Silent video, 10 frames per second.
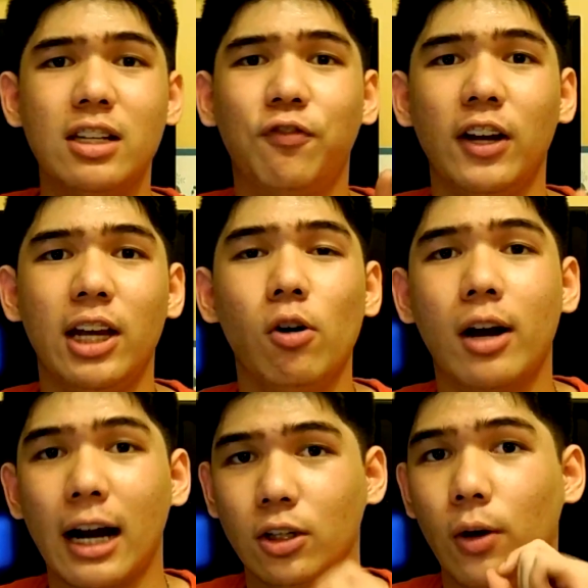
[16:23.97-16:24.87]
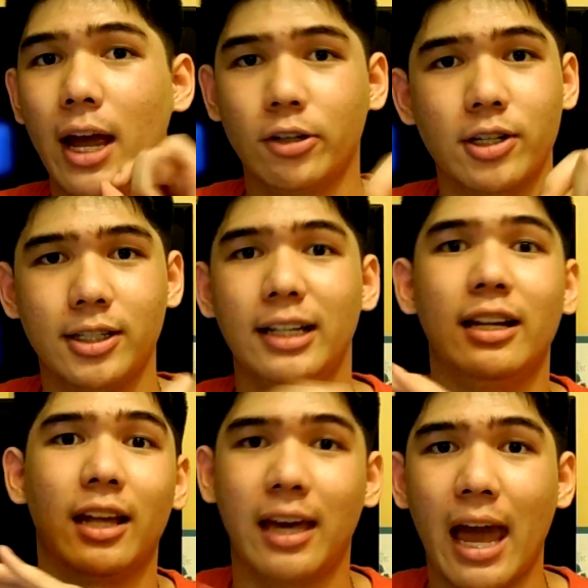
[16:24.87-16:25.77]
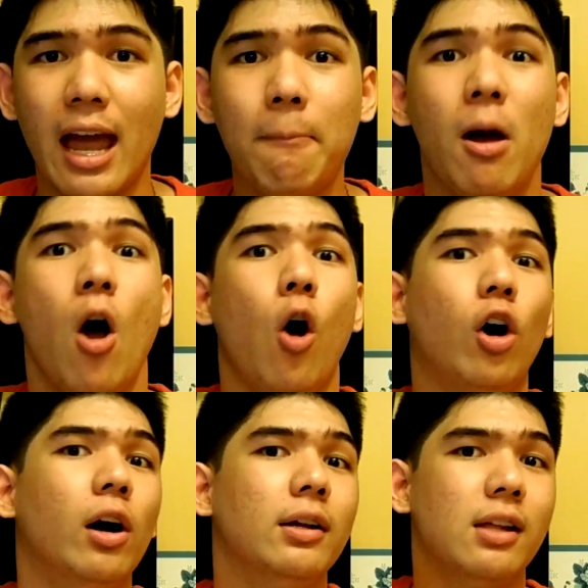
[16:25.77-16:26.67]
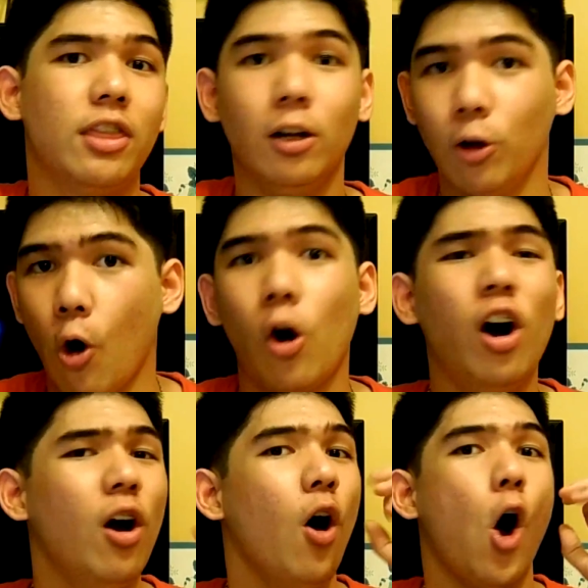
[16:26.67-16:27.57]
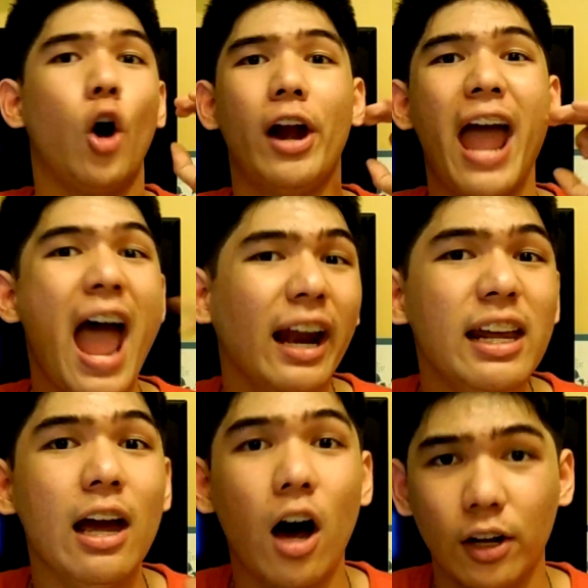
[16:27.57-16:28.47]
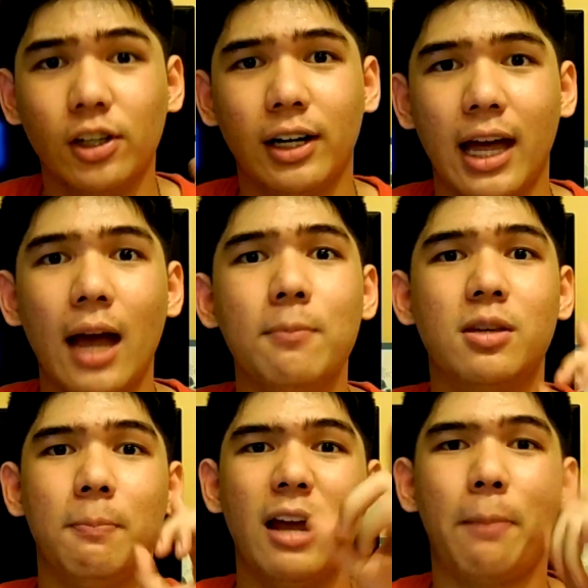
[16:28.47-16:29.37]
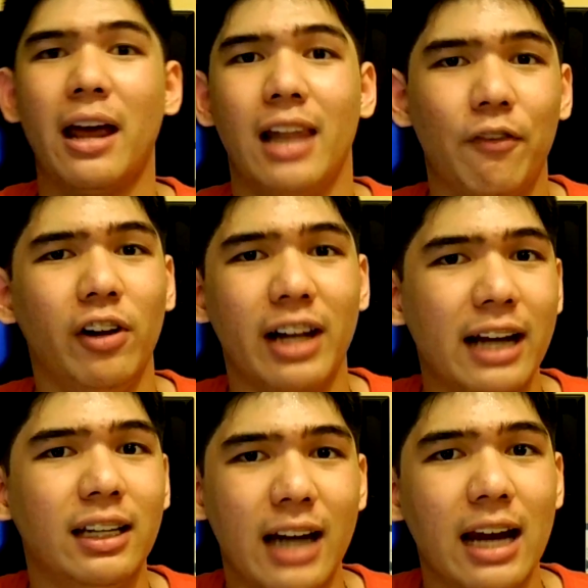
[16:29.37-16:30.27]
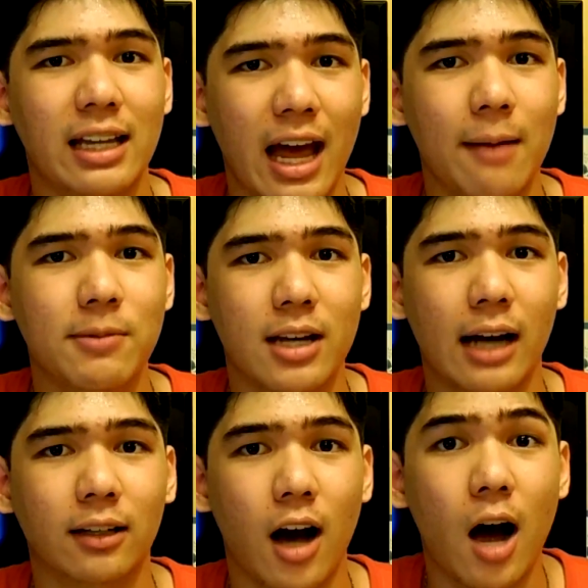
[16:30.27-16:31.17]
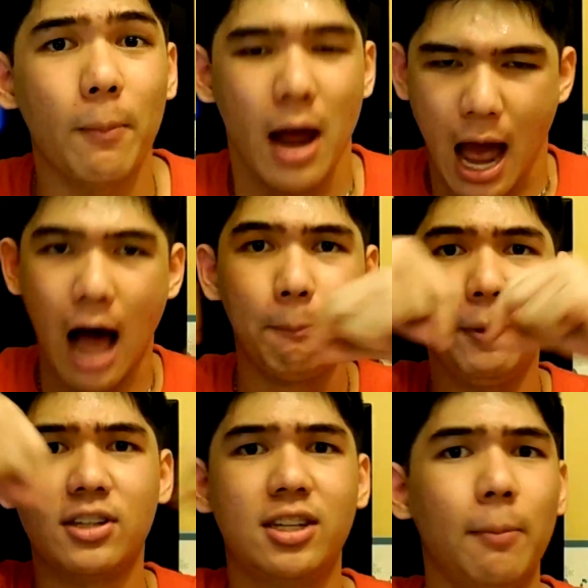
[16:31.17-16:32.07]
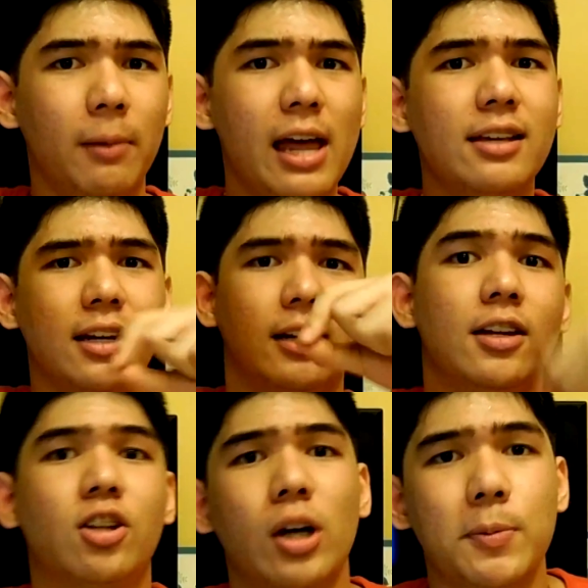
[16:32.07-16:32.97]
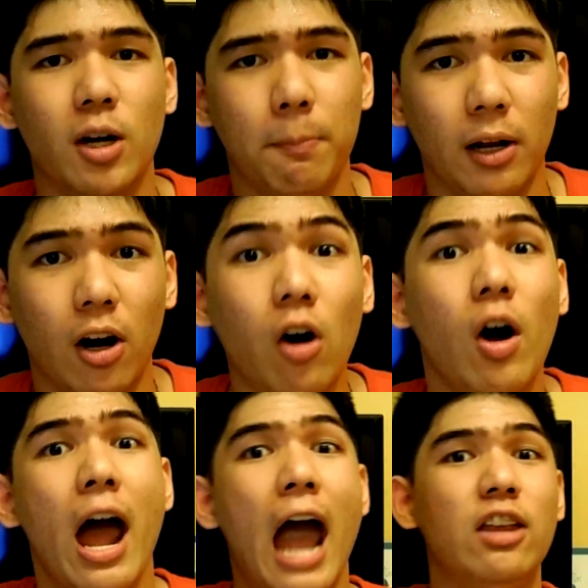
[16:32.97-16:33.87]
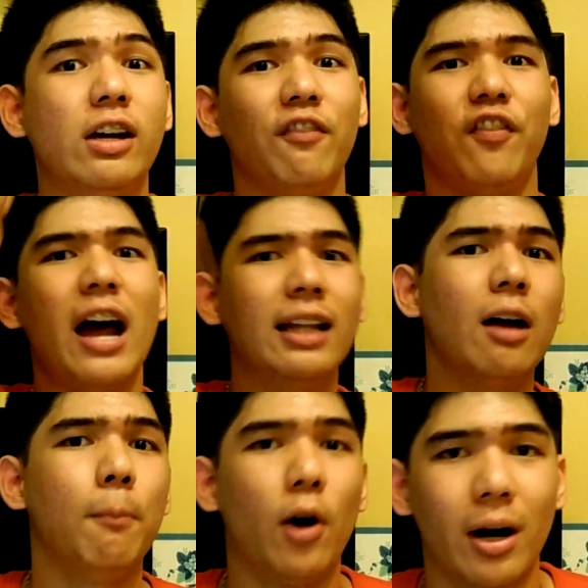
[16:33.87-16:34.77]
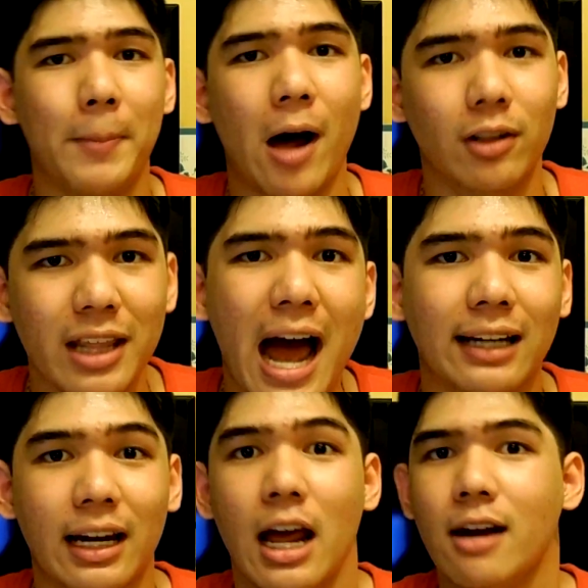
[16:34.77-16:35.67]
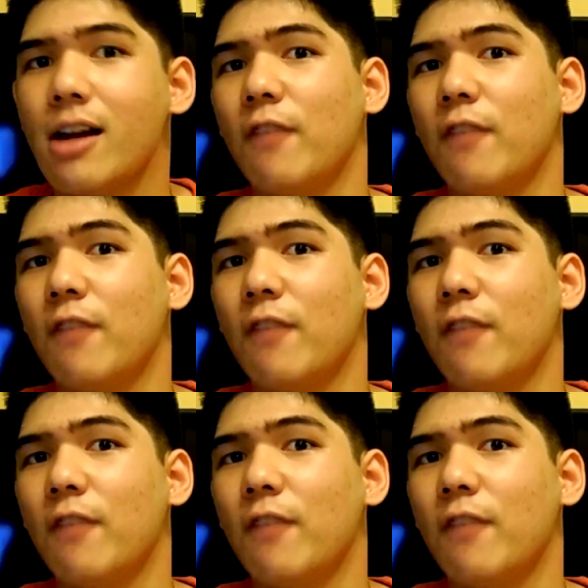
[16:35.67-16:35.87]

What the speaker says: If this video got you interested in the game, or the lore, or any other games made by level99games.com, I'll put some links in the description below and you can find out more about that.